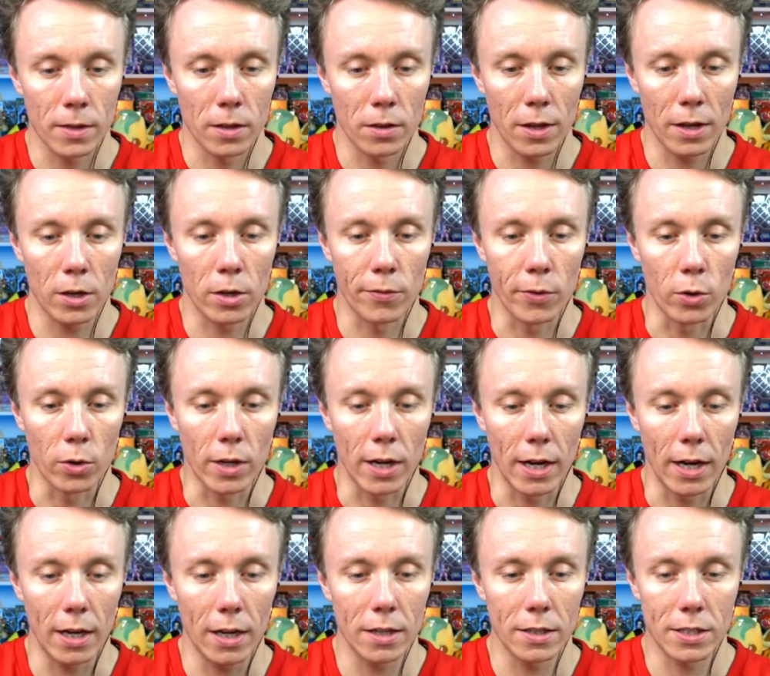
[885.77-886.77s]
Thank you for your
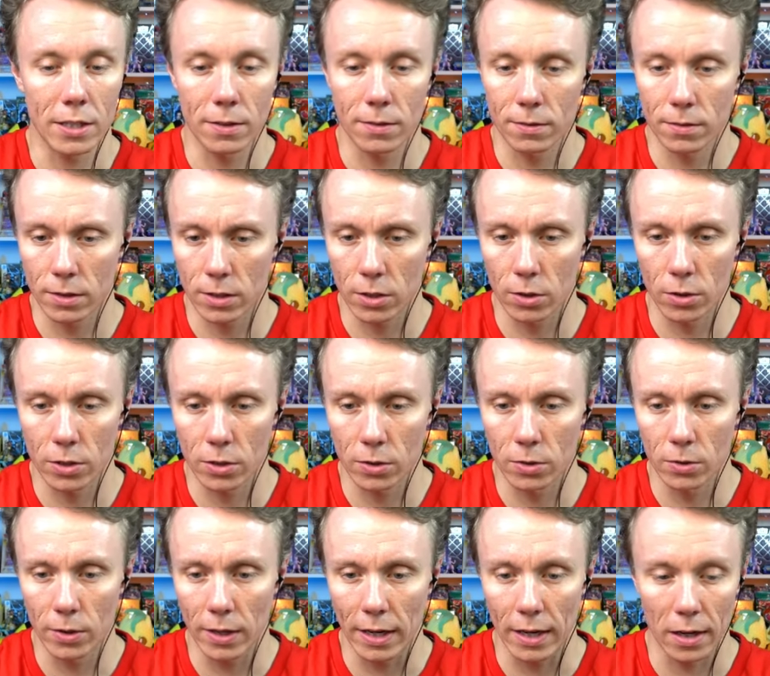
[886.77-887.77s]
card.
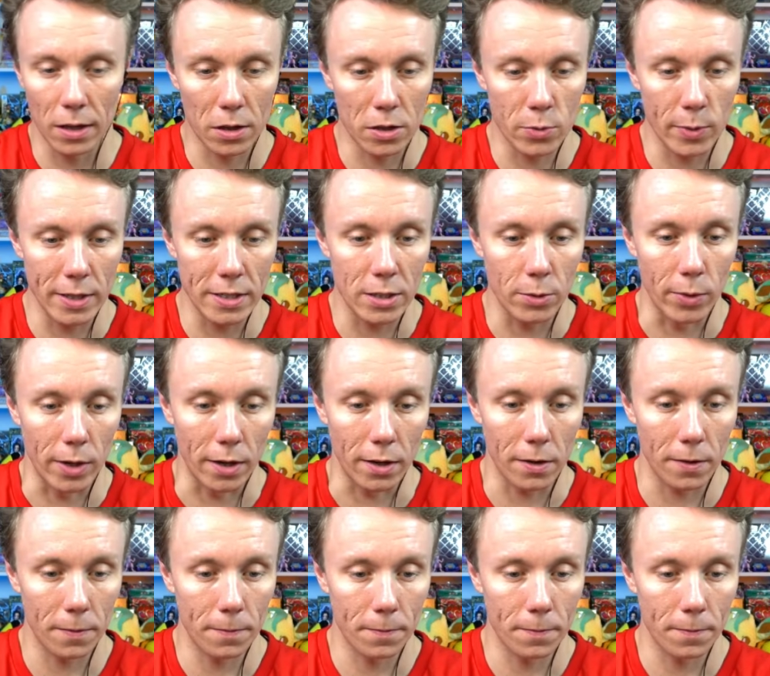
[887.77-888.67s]
Total is 21.